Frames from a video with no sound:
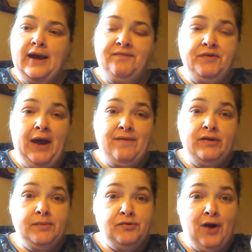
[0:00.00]
If you
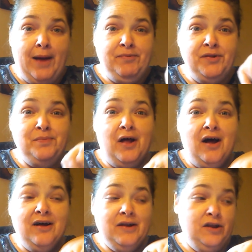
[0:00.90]
haven't subscribed to the
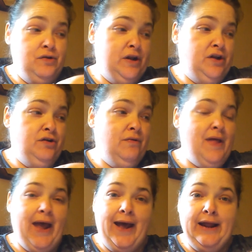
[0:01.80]
blog, you can do
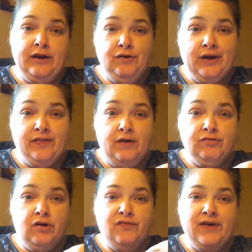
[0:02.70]
that, and you'll get
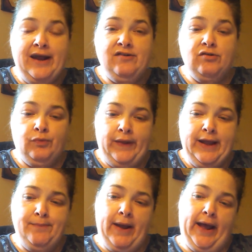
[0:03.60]
those notifications when
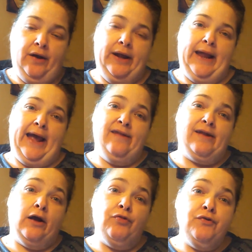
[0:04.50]
they come out. And as
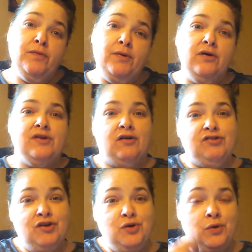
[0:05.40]
I go through the books, I'll
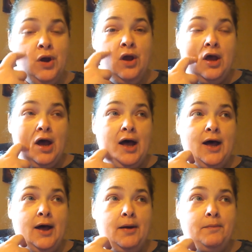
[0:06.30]
show you
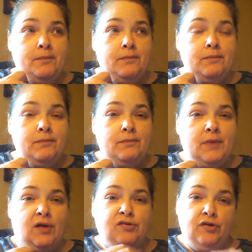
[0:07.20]

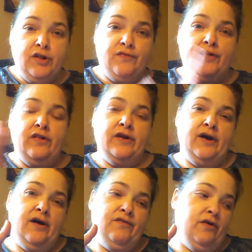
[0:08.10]
the front of the
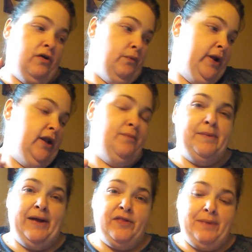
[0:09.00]
cover, read a little
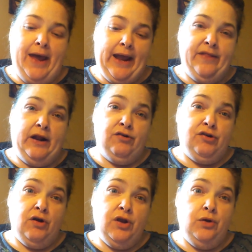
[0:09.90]
bit about the back, and then I'll
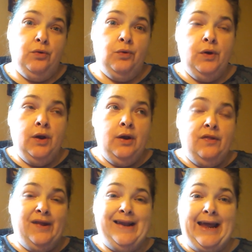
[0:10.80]
show you
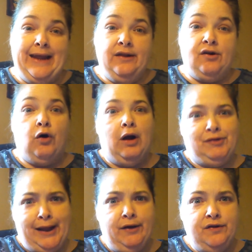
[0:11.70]
the dates, or I'll
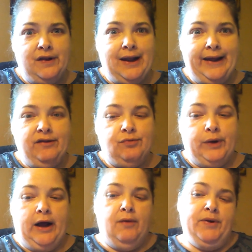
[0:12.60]
tell you the dates
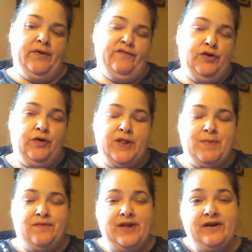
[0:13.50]
when I'll be reviewing
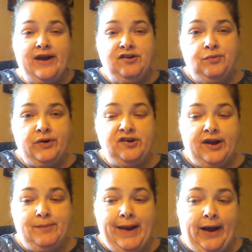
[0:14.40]
them over there in case you want to
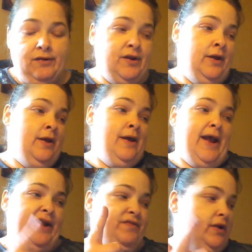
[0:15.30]
check them out.
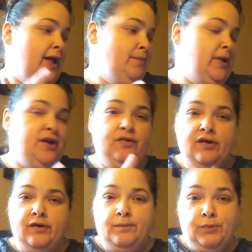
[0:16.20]
And if you'd like me to do
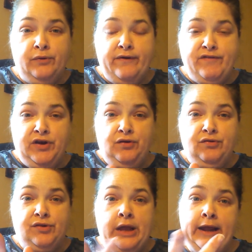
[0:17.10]
the book
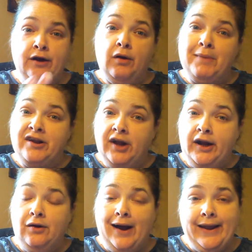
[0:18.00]
reviews here on my
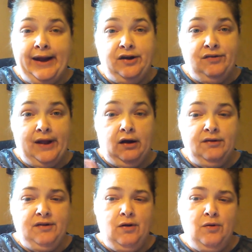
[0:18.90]
channel, I can do that
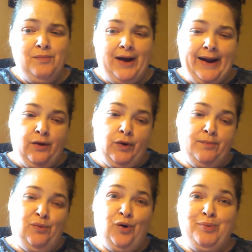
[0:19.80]
also, but I don't
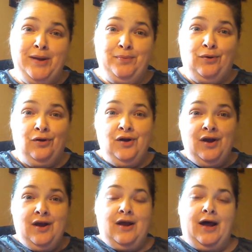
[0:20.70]
want to bore people
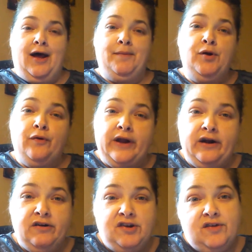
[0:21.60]
who are
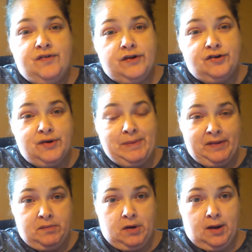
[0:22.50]
here just for the Trim
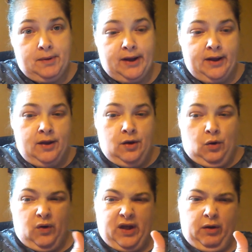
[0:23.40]
Healthy Mama
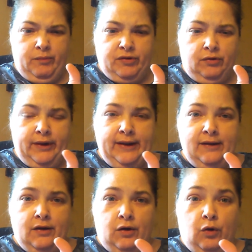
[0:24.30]
or the
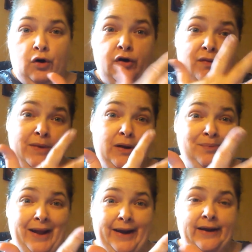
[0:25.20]
homeschooling or the meal
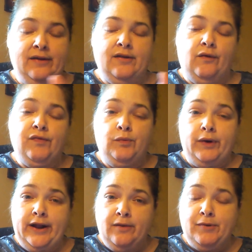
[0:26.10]
planning. So if you
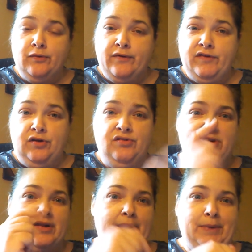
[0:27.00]
want to hear book
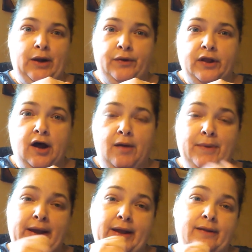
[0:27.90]
reviews, just let me know in the
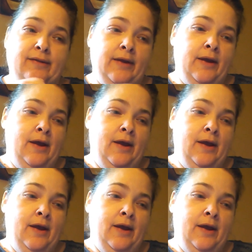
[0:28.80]
comments.